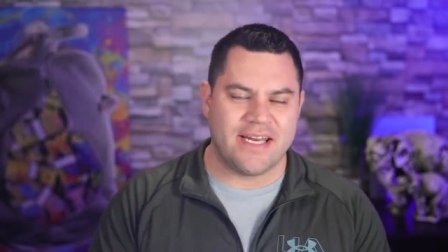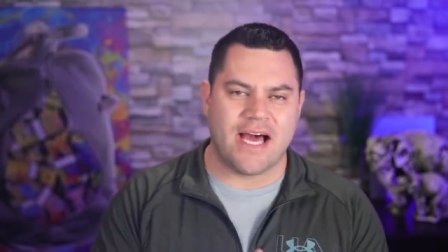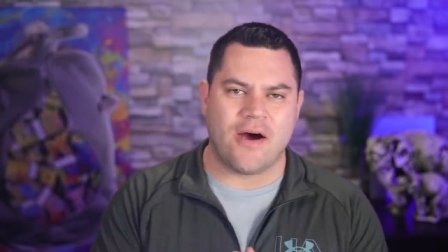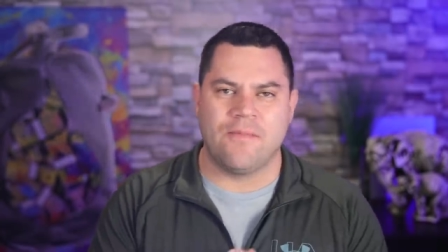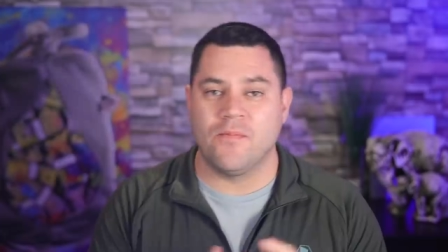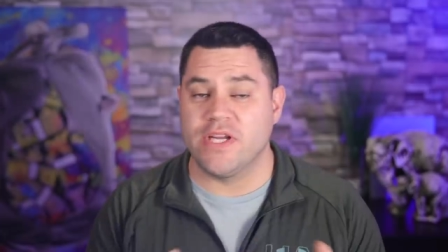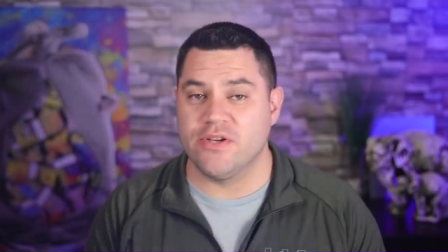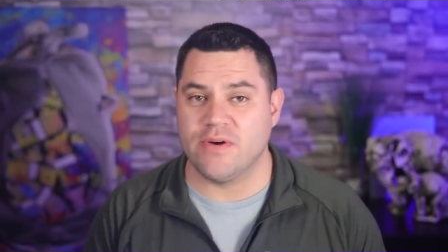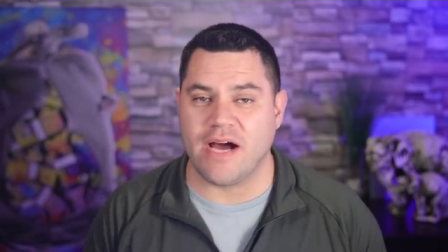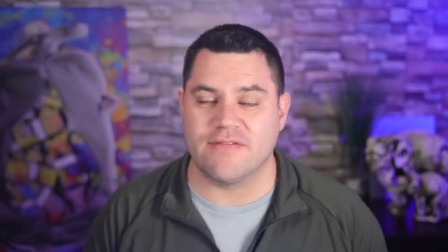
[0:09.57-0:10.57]
Now, we
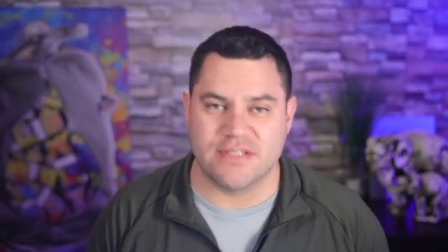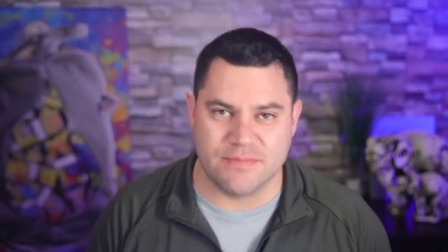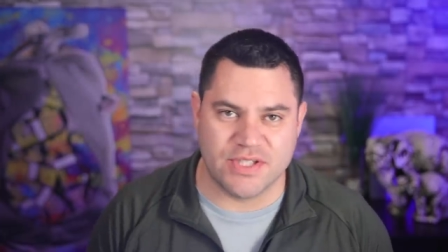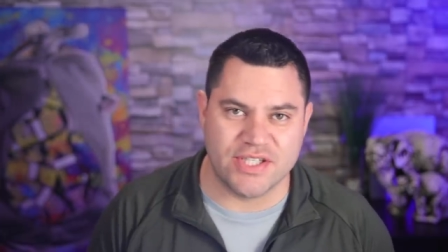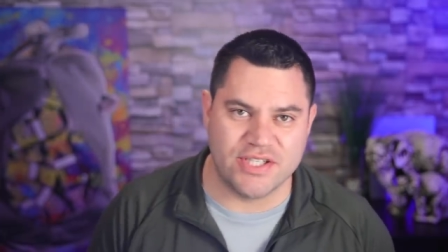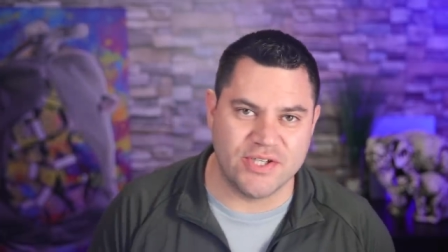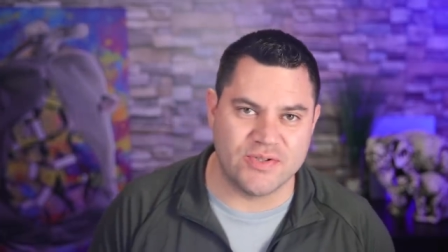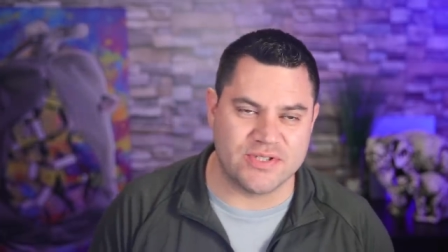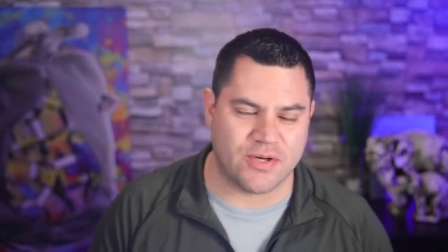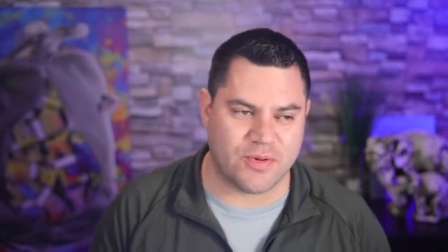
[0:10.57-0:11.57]
do have some good
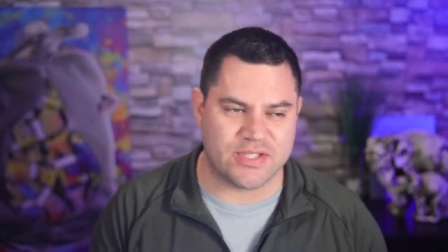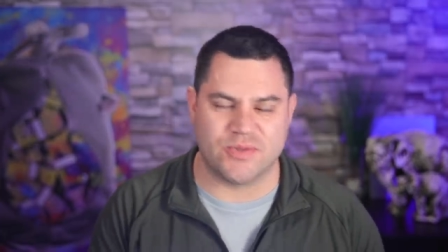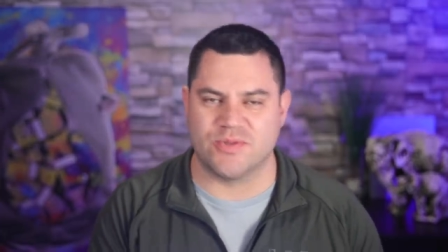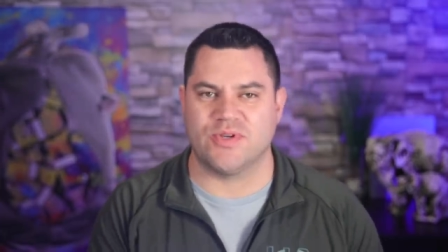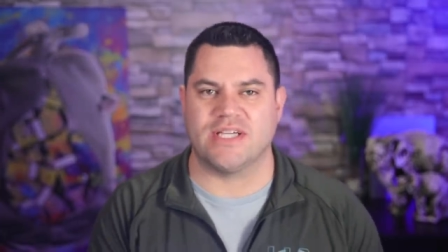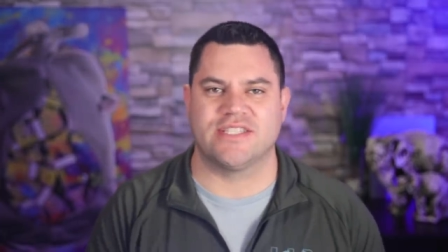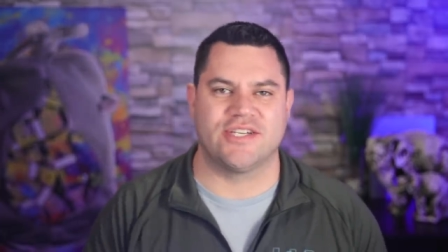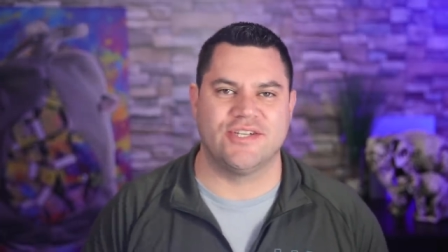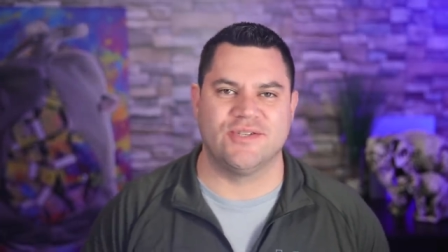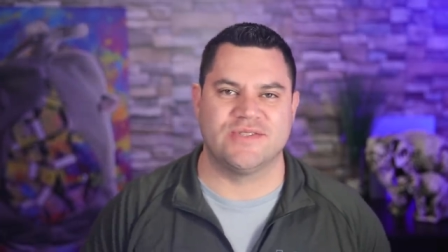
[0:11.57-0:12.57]
news and I want to address the
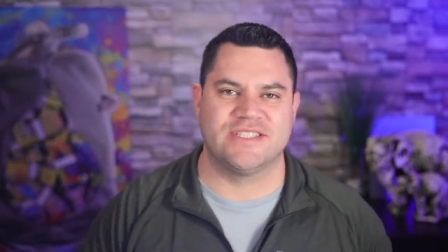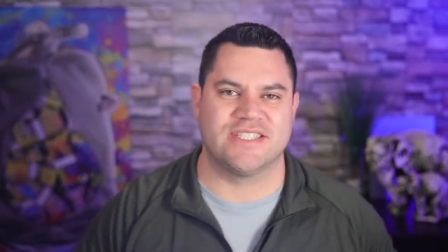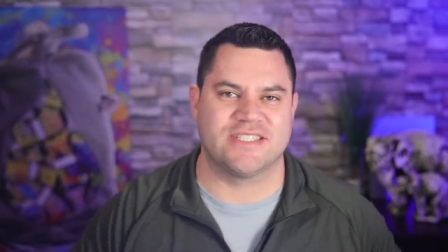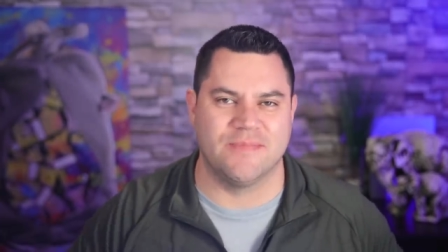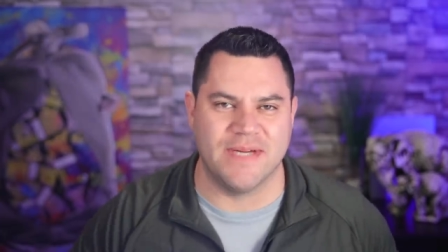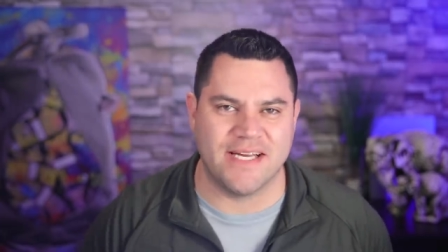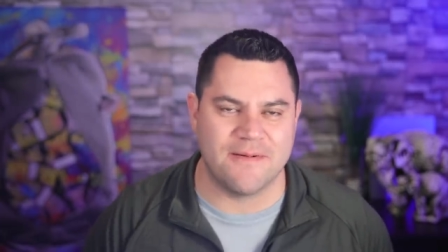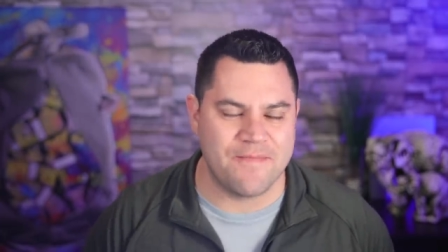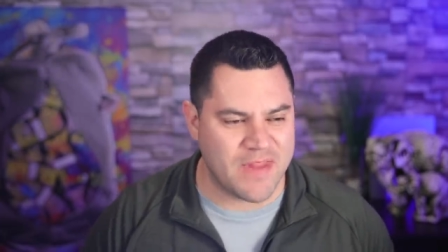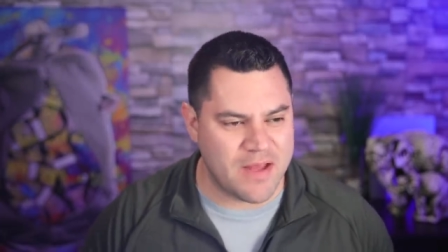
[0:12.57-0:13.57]
good news in just a
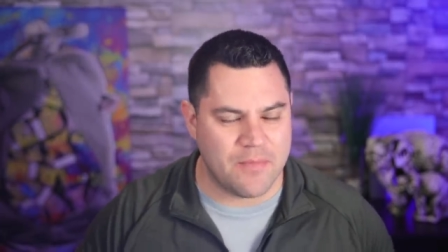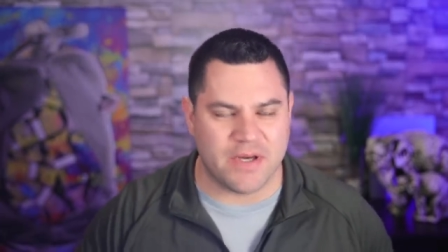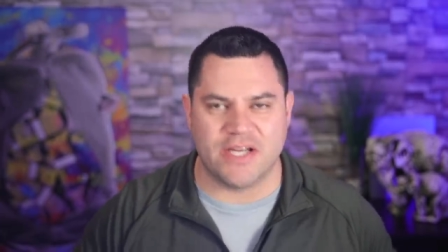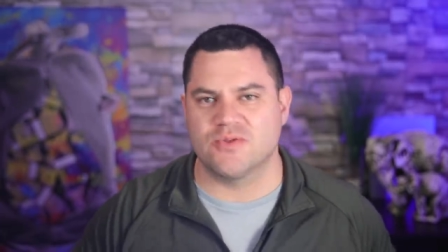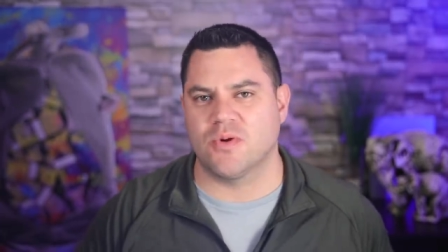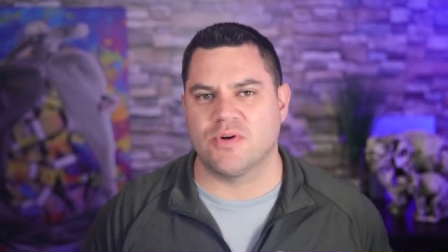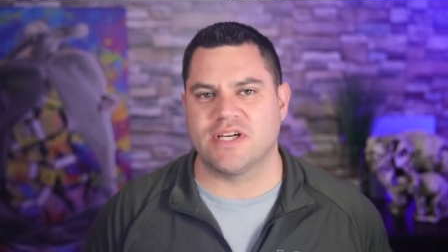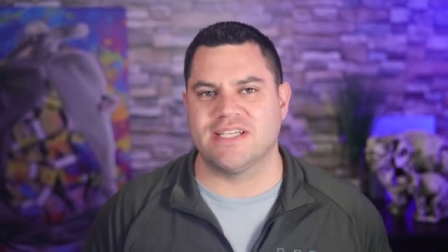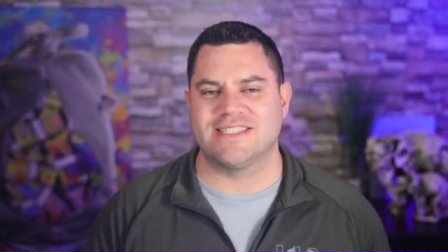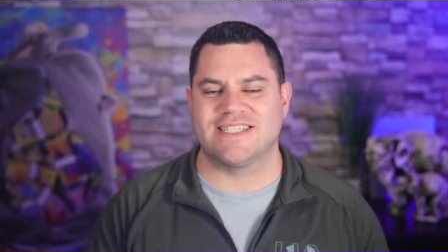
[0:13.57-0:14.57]
minute, but here's what
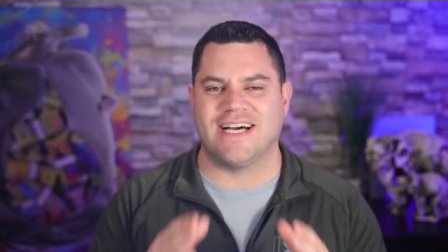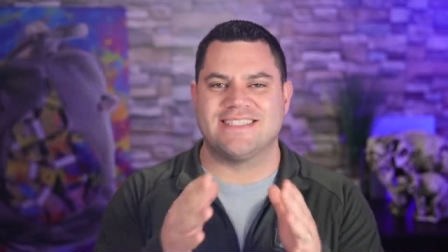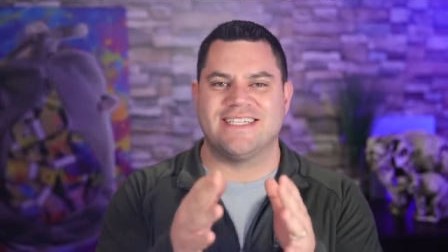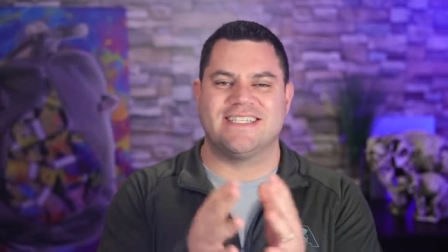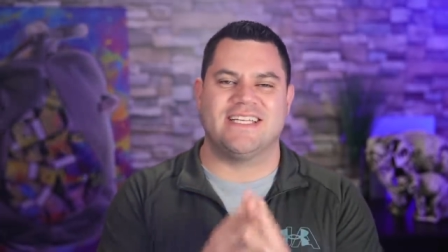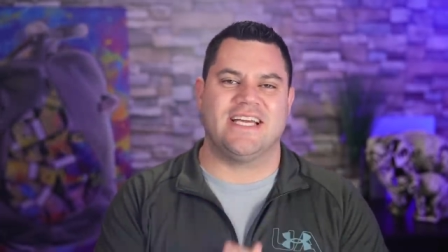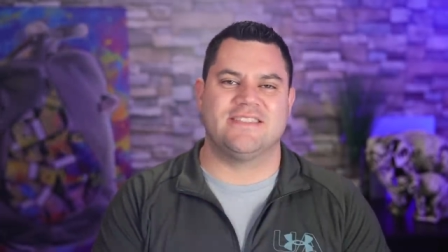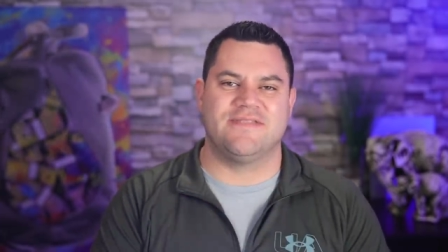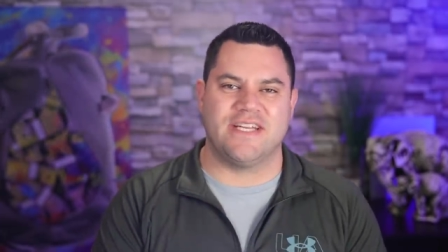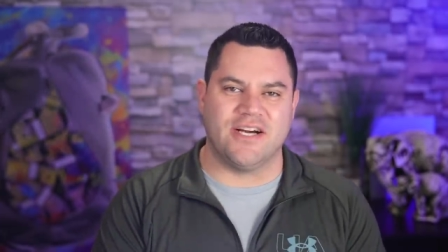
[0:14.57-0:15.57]
we're going to discuss in
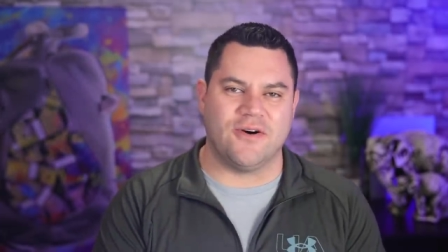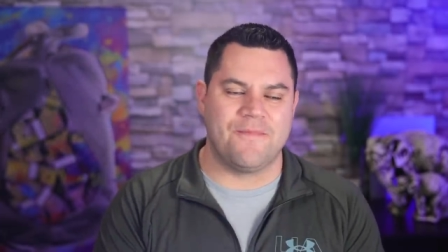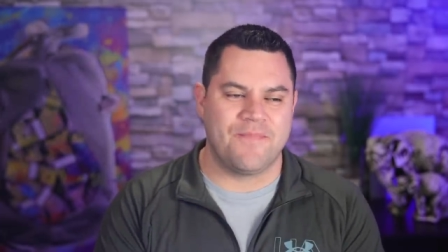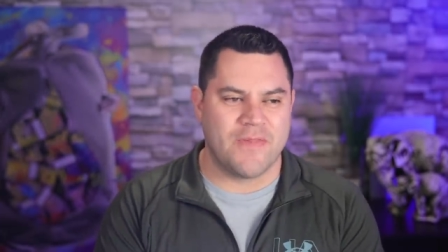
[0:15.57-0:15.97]
today's video.